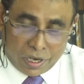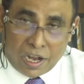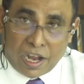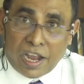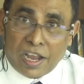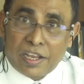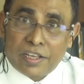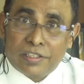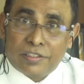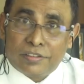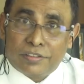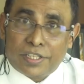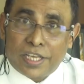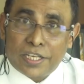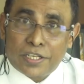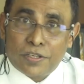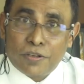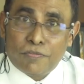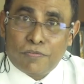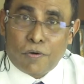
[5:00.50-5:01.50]
I
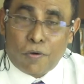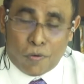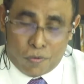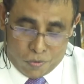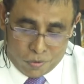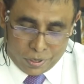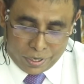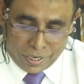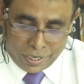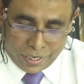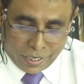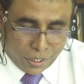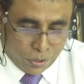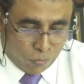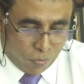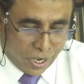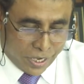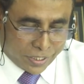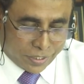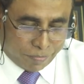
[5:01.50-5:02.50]
thank you for
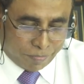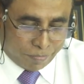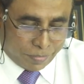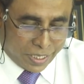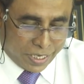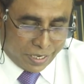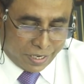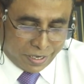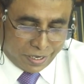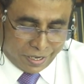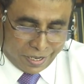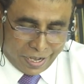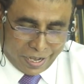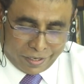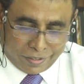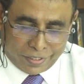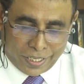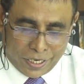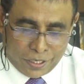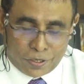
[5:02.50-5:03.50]
inviting me
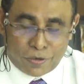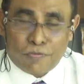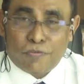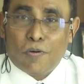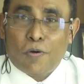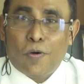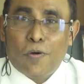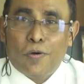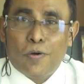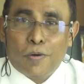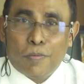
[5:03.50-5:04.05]
and thank you for